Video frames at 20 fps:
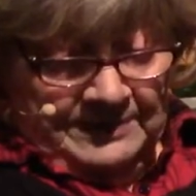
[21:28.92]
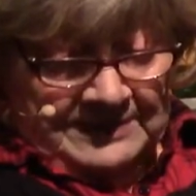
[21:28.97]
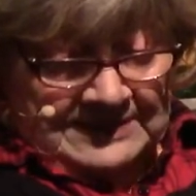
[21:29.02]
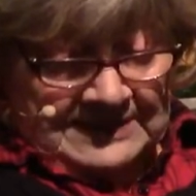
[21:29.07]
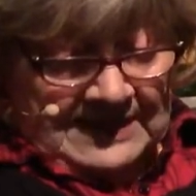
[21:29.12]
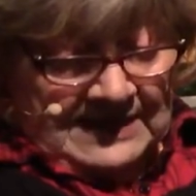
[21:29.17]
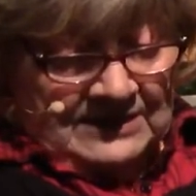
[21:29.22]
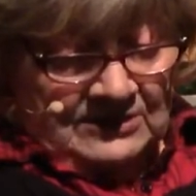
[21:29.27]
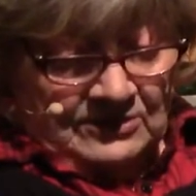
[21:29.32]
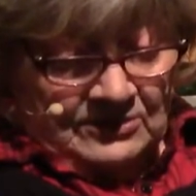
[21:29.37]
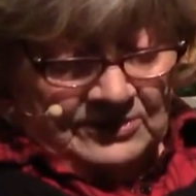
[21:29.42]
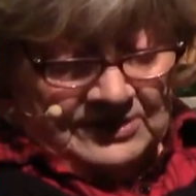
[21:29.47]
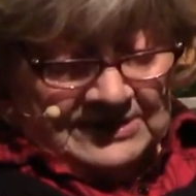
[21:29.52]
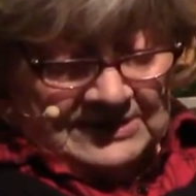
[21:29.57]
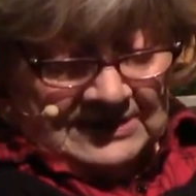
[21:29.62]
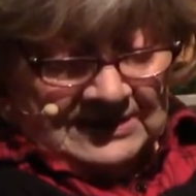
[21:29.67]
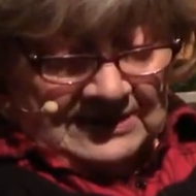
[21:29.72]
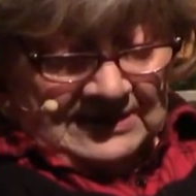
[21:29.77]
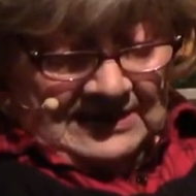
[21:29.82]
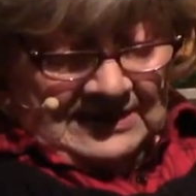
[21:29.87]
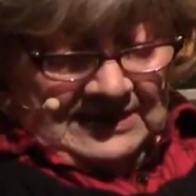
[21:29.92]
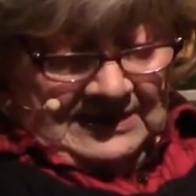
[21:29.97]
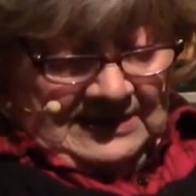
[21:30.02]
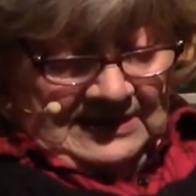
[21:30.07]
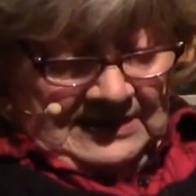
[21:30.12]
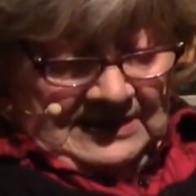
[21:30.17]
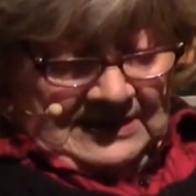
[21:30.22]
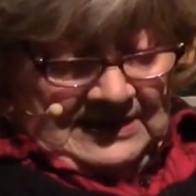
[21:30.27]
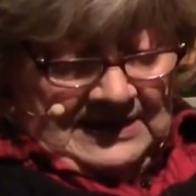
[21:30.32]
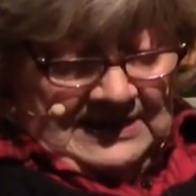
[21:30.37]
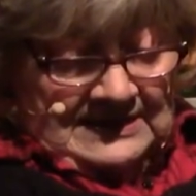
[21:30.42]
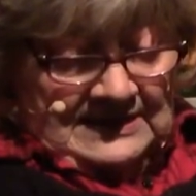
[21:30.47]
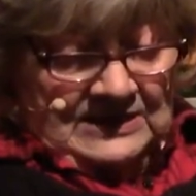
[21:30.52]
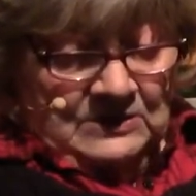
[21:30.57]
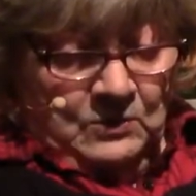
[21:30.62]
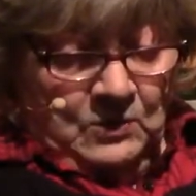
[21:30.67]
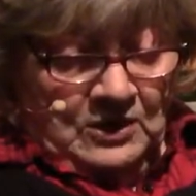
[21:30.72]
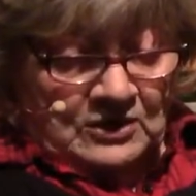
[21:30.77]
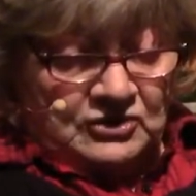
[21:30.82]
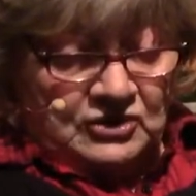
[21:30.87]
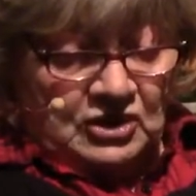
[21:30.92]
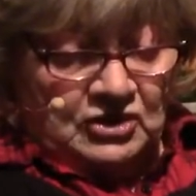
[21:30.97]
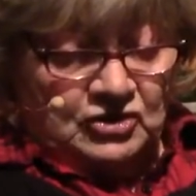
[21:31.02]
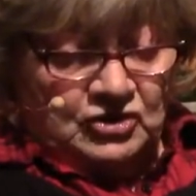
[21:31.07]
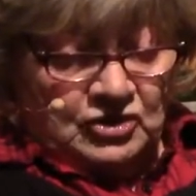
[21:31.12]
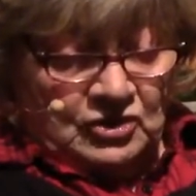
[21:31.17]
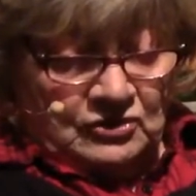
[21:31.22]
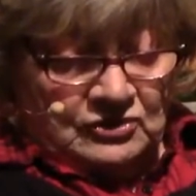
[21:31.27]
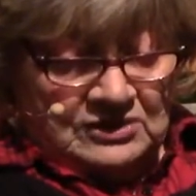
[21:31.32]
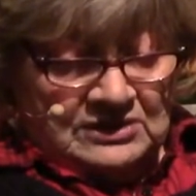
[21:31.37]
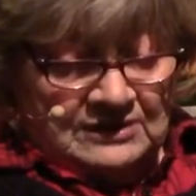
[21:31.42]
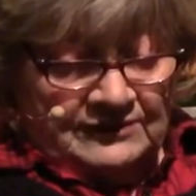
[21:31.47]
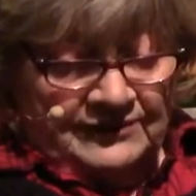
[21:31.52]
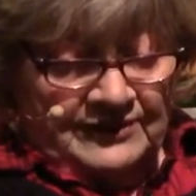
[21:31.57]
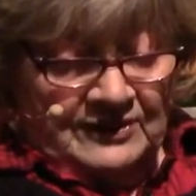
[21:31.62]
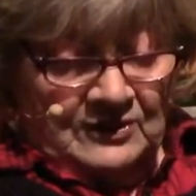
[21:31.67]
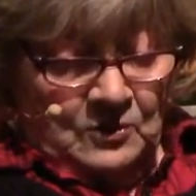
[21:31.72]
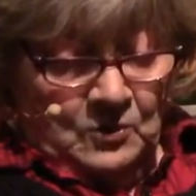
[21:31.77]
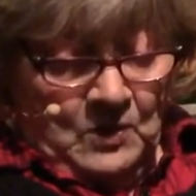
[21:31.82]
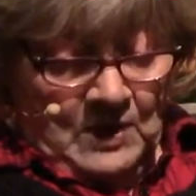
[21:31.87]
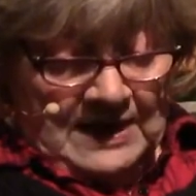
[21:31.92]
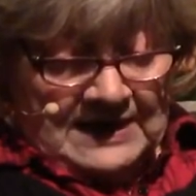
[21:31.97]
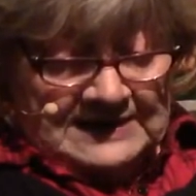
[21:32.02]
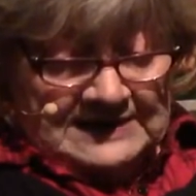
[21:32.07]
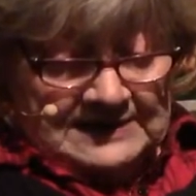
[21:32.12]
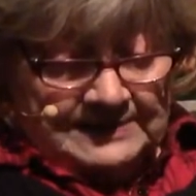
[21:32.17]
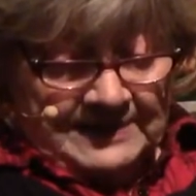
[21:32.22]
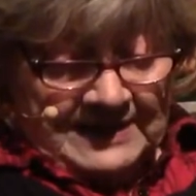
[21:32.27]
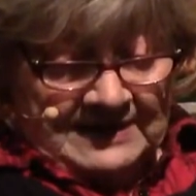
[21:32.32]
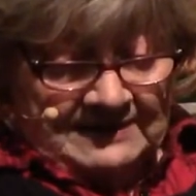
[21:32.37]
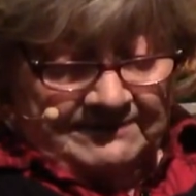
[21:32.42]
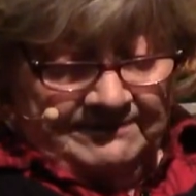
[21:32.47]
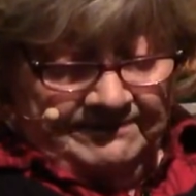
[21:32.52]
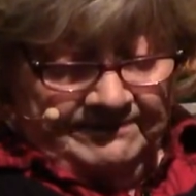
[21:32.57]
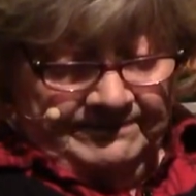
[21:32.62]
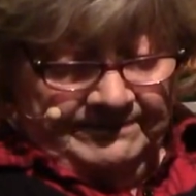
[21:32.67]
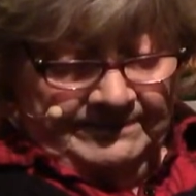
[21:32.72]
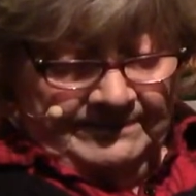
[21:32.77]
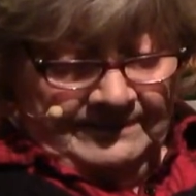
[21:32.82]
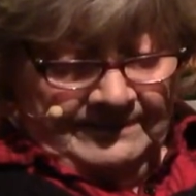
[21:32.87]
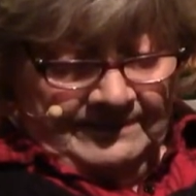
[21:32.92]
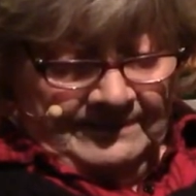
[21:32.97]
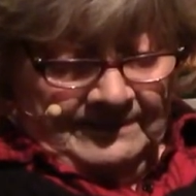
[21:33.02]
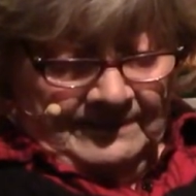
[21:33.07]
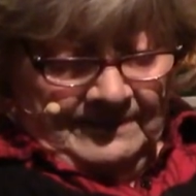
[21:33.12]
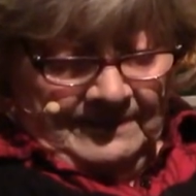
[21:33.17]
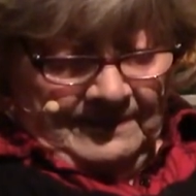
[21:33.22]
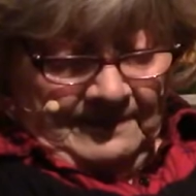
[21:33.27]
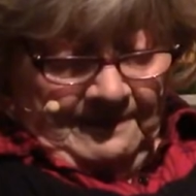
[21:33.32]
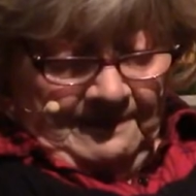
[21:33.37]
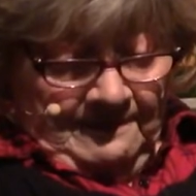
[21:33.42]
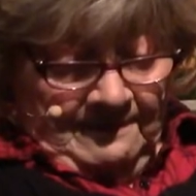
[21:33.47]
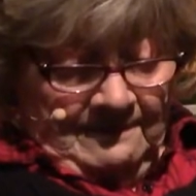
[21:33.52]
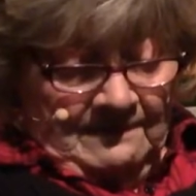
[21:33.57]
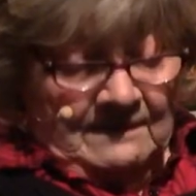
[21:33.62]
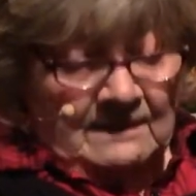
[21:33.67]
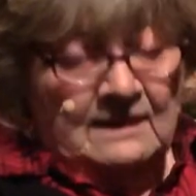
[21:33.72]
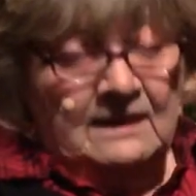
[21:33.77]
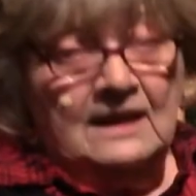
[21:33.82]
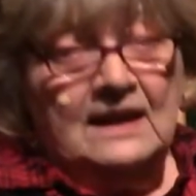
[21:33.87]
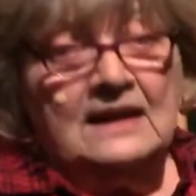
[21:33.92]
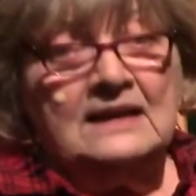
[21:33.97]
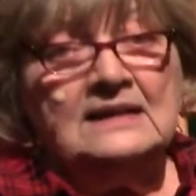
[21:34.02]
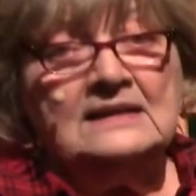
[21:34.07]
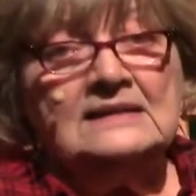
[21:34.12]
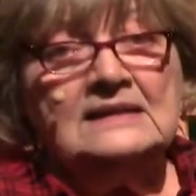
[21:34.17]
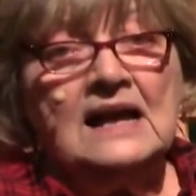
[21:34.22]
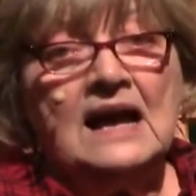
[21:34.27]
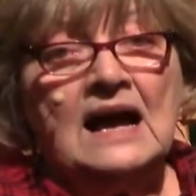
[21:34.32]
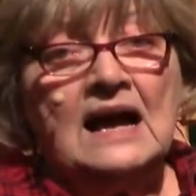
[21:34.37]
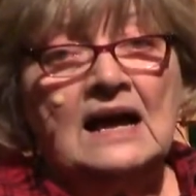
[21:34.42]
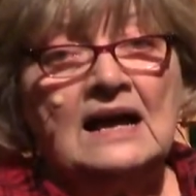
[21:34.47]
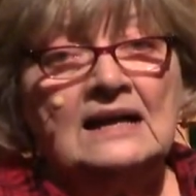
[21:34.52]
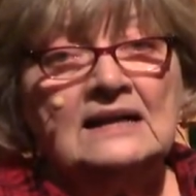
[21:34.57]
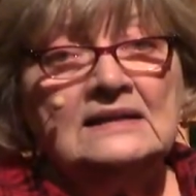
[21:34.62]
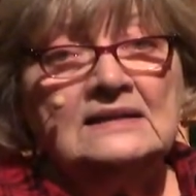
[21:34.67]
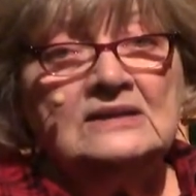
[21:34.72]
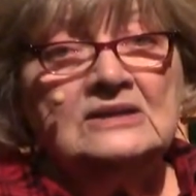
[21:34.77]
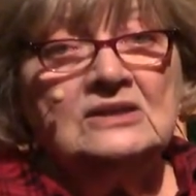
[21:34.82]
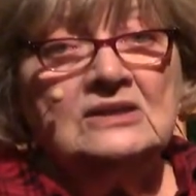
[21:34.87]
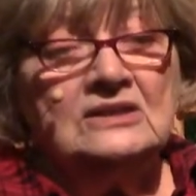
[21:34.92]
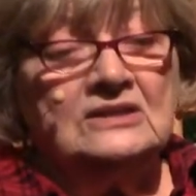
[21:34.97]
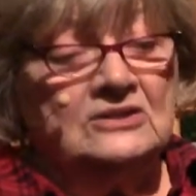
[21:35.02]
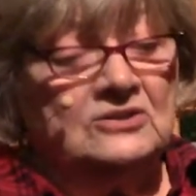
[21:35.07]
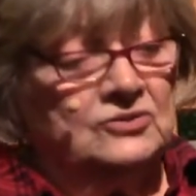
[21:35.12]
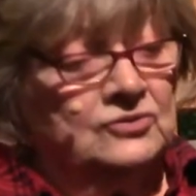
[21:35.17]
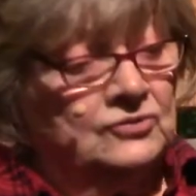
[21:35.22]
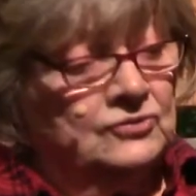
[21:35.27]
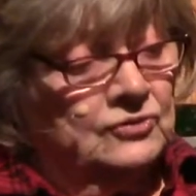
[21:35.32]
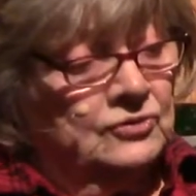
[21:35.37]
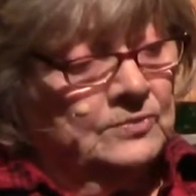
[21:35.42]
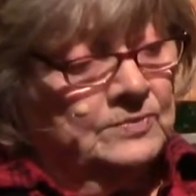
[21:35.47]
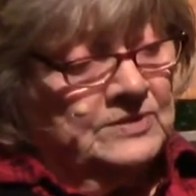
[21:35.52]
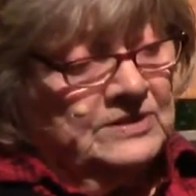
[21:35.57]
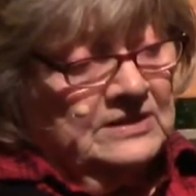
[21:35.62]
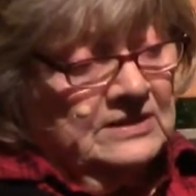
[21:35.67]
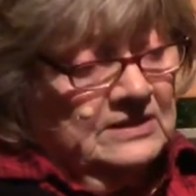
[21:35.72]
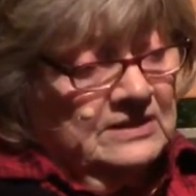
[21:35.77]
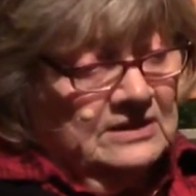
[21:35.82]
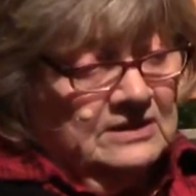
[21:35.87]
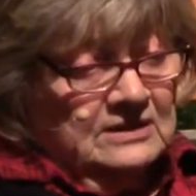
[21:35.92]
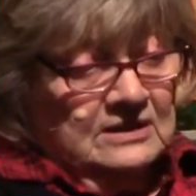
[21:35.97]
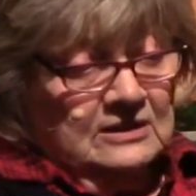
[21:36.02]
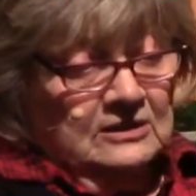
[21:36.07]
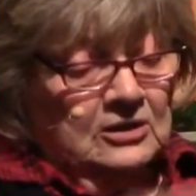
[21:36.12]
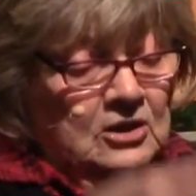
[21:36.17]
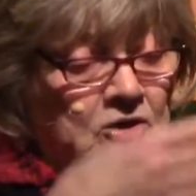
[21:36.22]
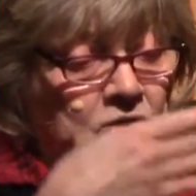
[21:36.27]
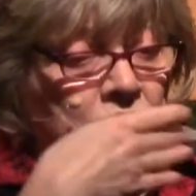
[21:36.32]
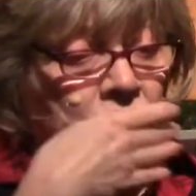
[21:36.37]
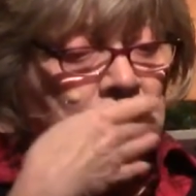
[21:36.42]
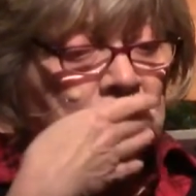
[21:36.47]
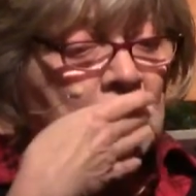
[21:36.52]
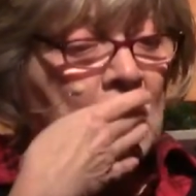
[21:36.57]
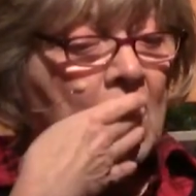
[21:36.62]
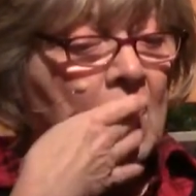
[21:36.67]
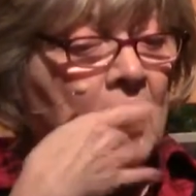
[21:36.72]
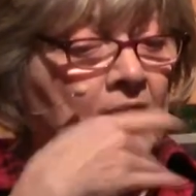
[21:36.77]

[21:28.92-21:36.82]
potatoes, and he worked on Joseph and the wise men. And his eyes drooped closed.